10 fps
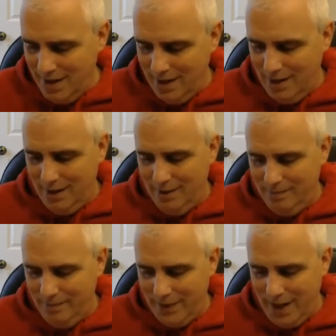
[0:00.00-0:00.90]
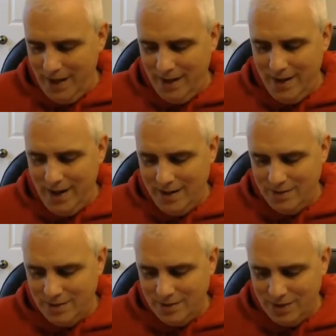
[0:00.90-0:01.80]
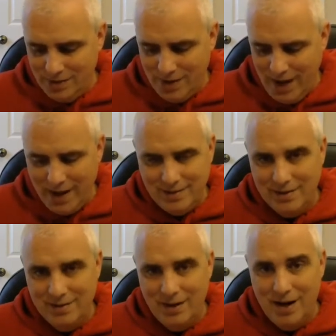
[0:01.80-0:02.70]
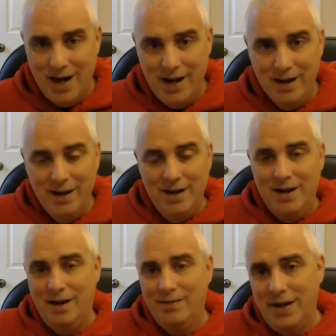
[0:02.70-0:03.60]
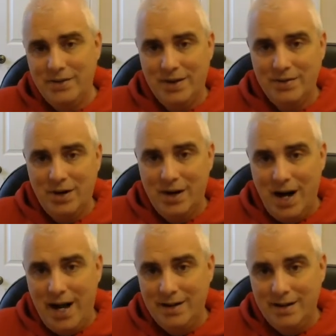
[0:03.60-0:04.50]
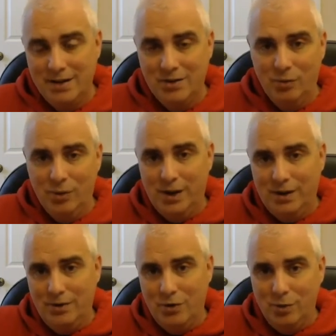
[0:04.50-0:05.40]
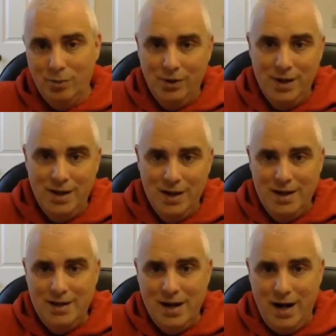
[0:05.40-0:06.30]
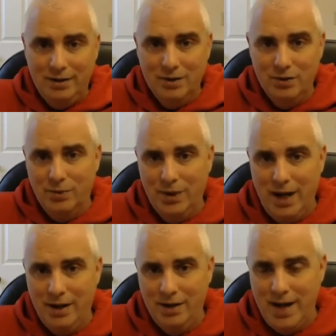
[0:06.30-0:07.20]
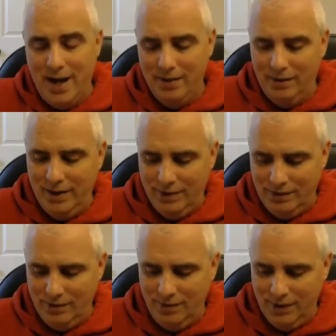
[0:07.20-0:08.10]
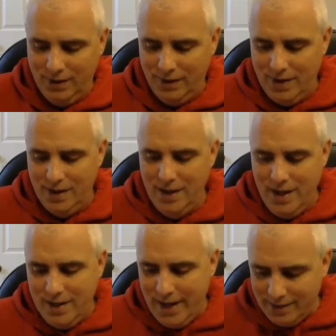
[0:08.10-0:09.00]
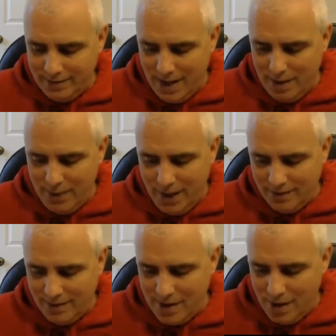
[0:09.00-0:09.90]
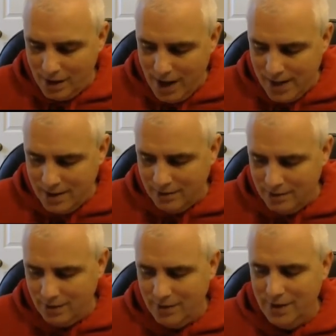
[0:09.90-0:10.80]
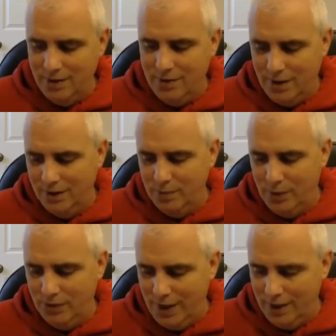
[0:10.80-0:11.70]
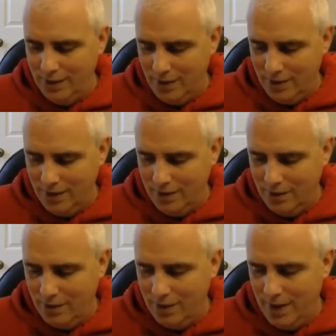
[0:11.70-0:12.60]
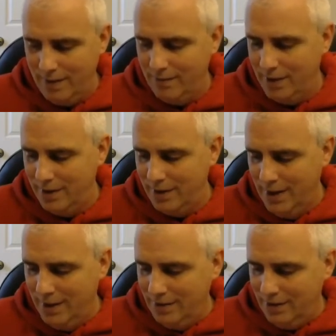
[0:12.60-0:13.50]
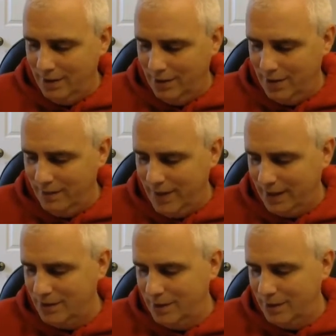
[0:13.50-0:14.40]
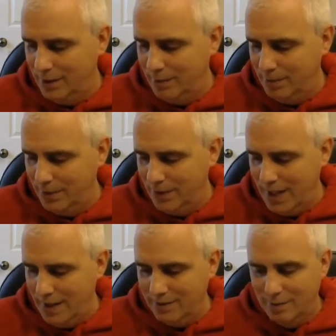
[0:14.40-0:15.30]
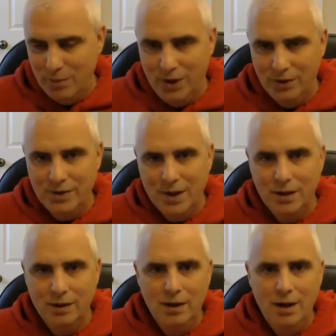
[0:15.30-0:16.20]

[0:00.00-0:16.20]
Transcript: Um, and uh, so, so the SSRI. Now, if the SSRI doesn't work, normally doctors will kind of go down the list. So if you look at the next step, SNRI, so it targets both serotonin and norepinephrine. So Effexor, Pristiq, Cymbalta.